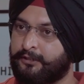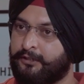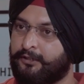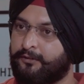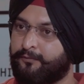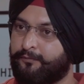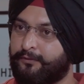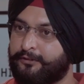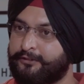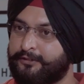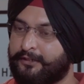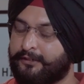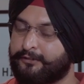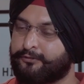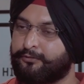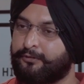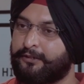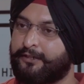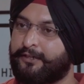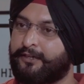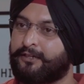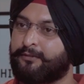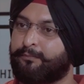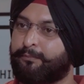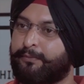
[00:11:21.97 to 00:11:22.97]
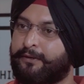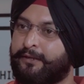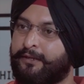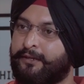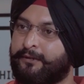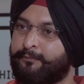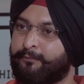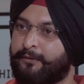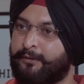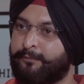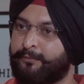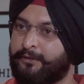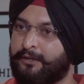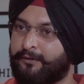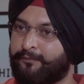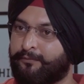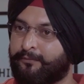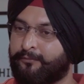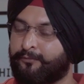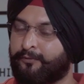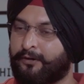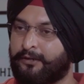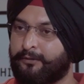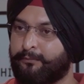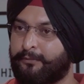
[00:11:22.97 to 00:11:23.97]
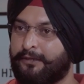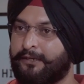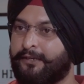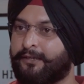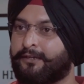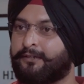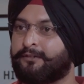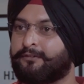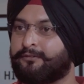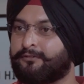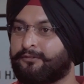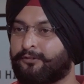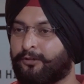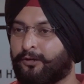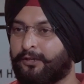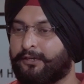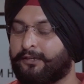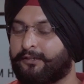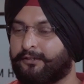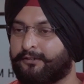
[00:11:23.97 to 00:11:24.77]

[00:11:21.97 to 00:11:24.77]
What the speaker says: which actually can pay maybe $1 million,